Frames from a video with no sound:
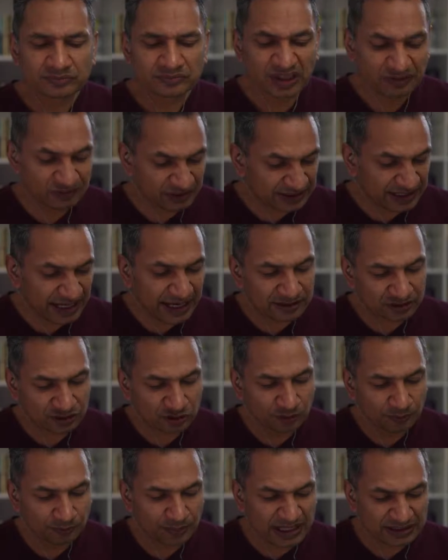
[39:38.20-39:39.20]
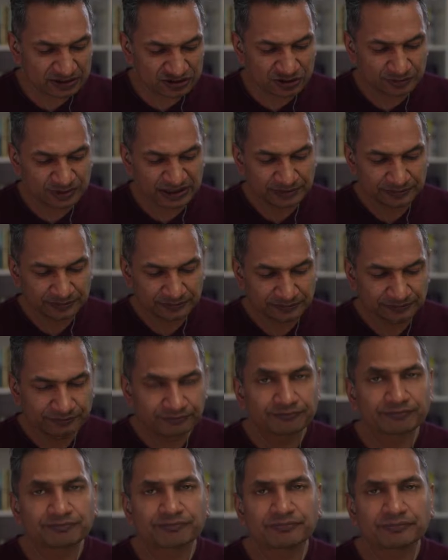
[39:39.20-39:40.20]
If you can't, come back to me
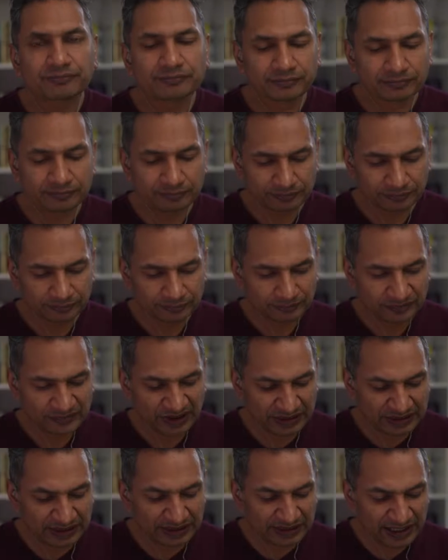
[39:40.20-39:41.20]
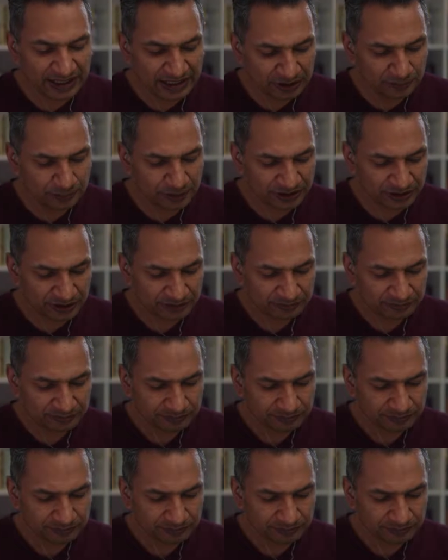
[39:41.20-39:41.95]
and I'll help you.